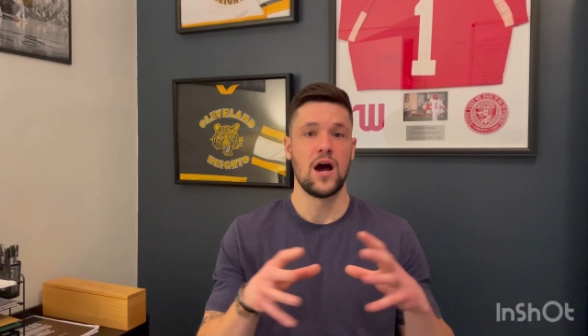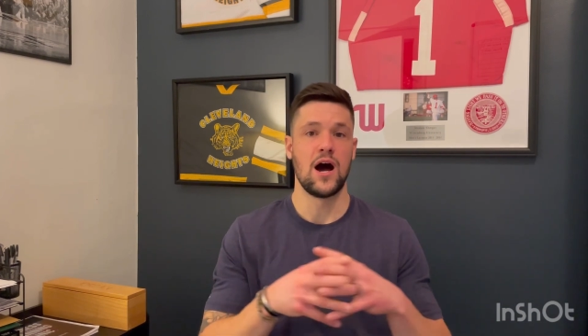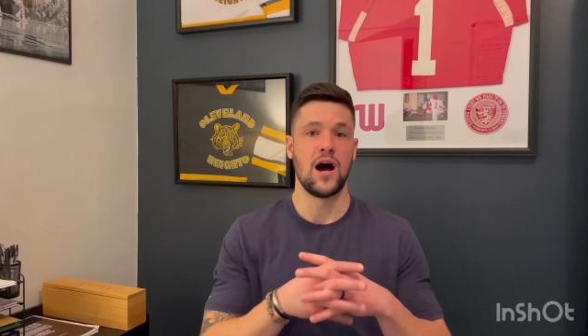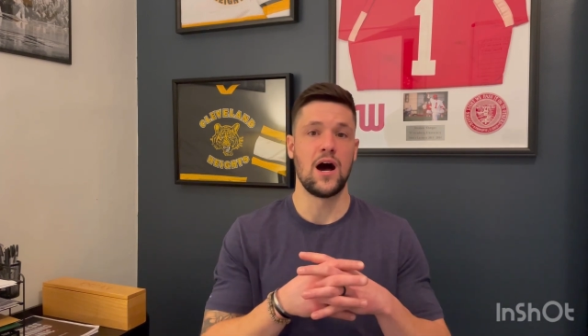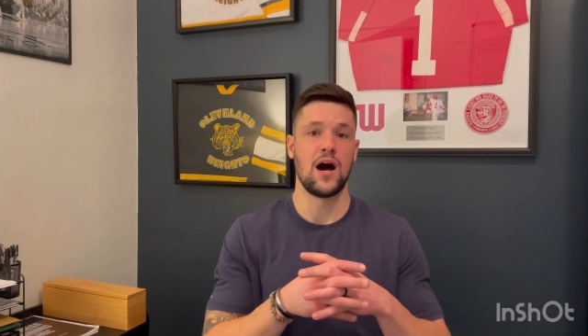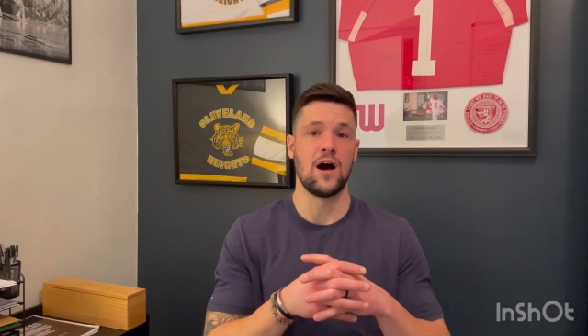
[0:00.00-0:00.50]

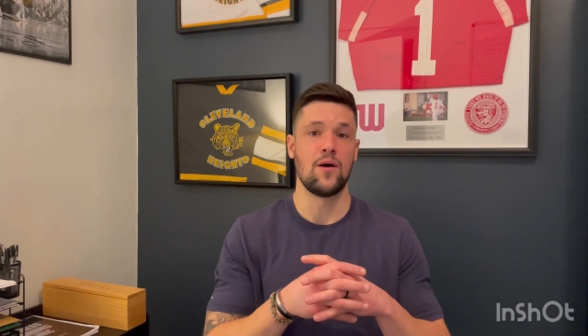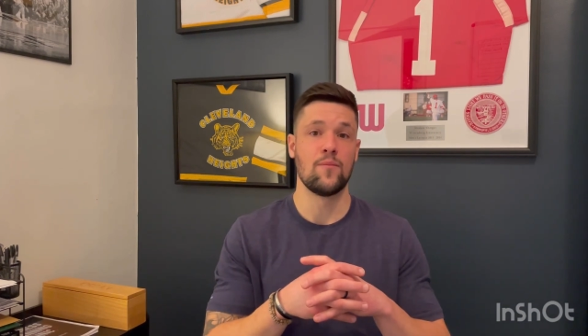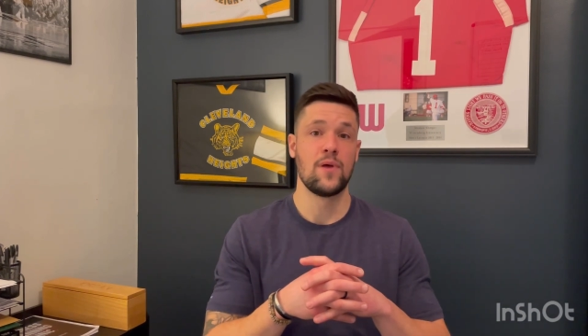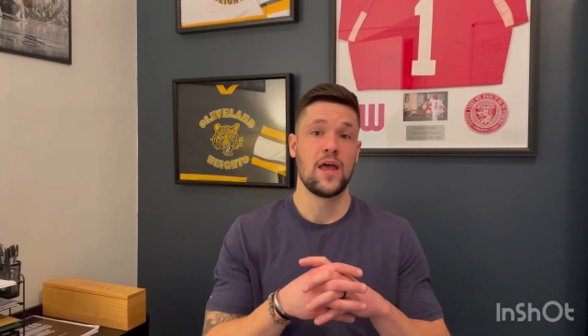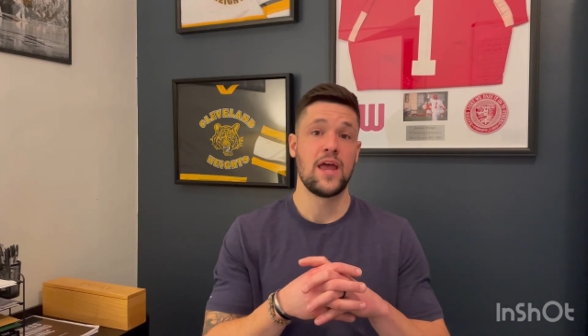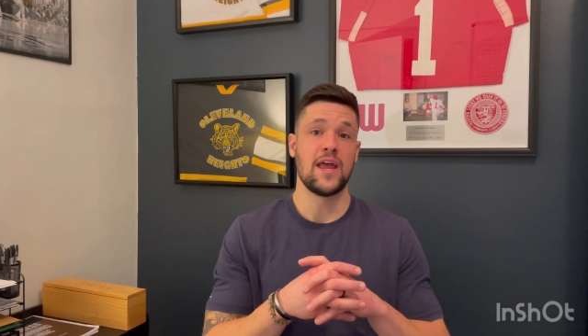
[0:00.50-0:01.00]

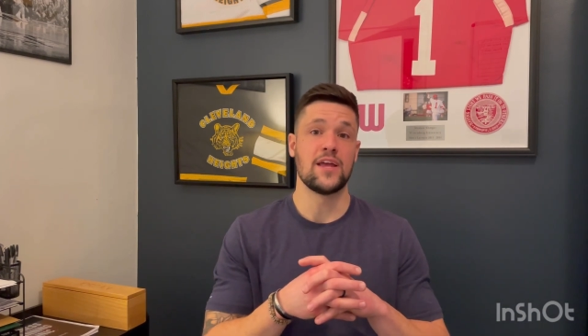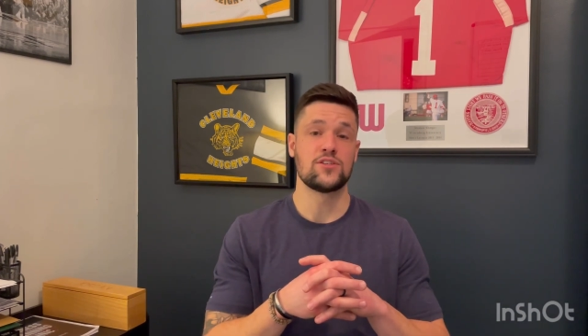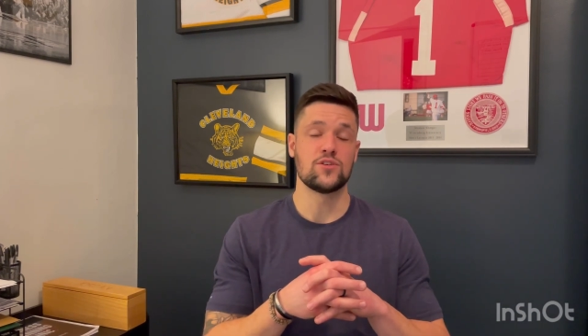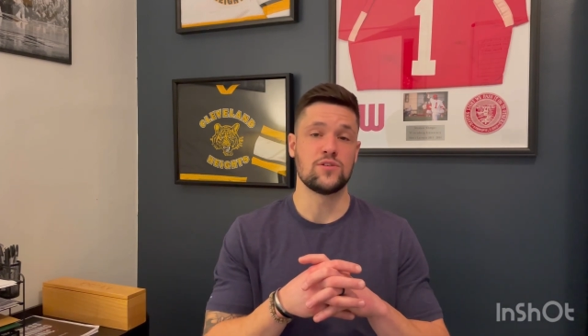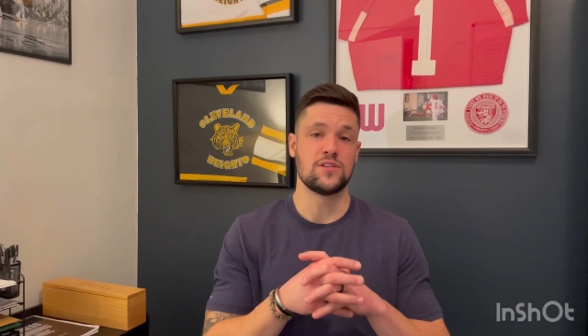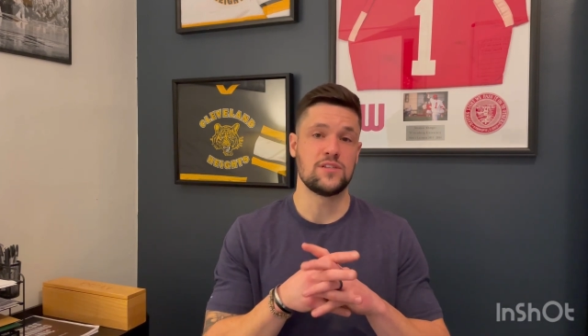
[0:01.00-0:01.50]
And
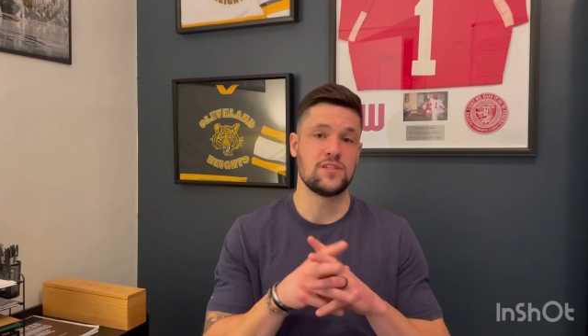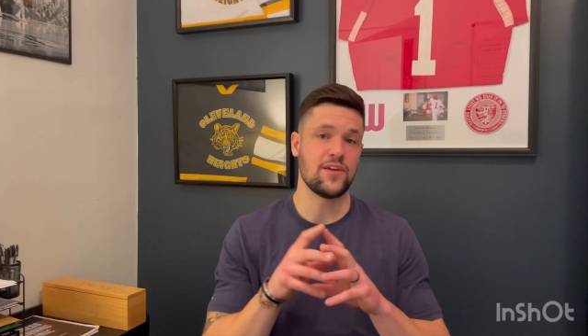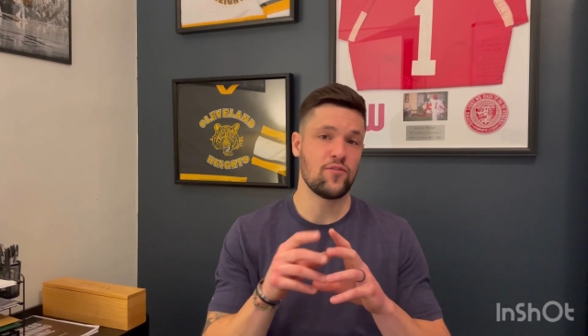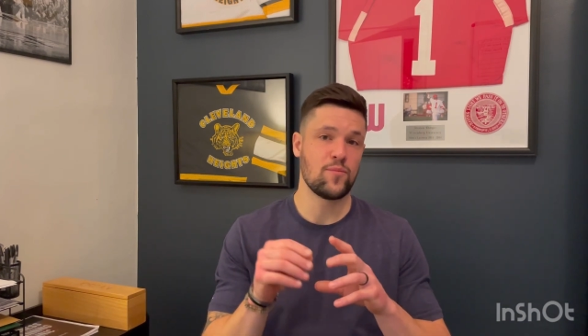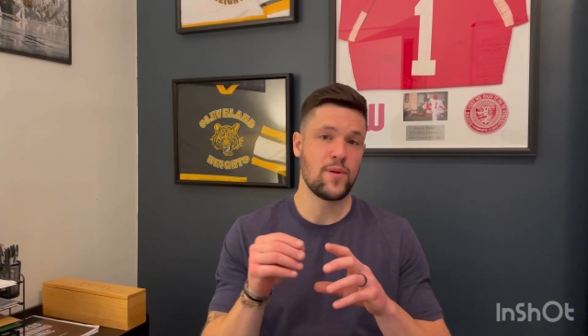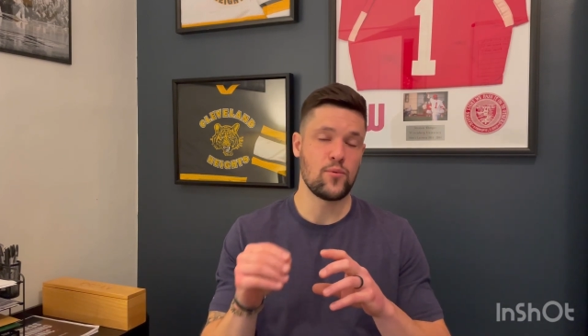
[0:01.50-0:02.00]
so
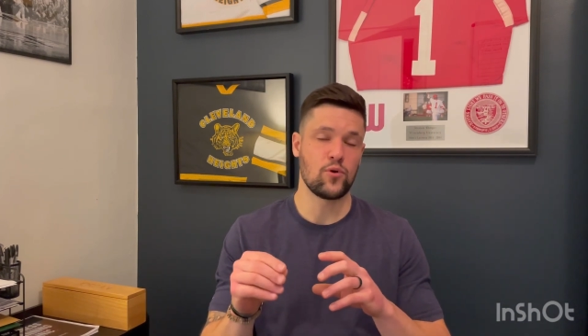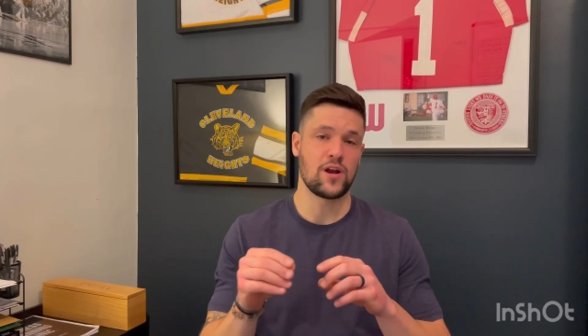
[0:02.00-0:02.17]
different people